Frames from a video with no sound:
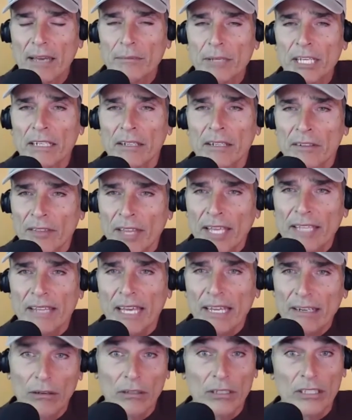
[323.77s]
I mean, that,
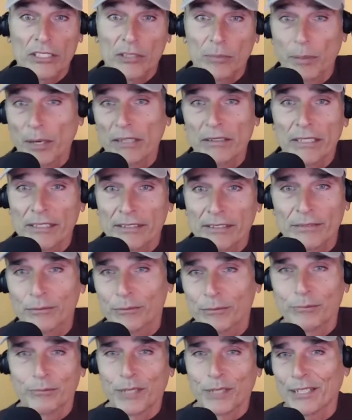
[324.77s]
that whole experience,
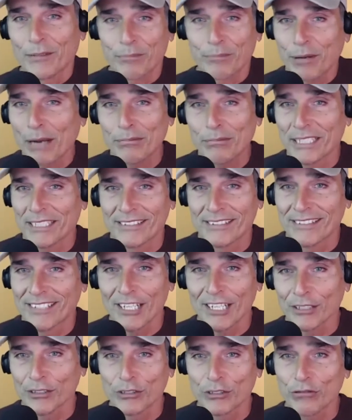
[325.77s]
we could probably
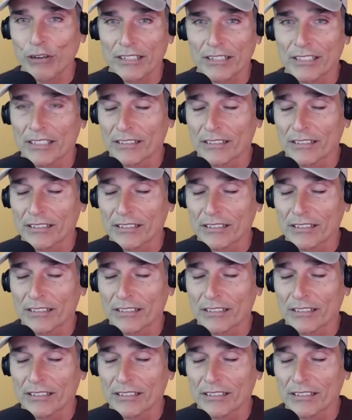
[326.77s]
deconstruct.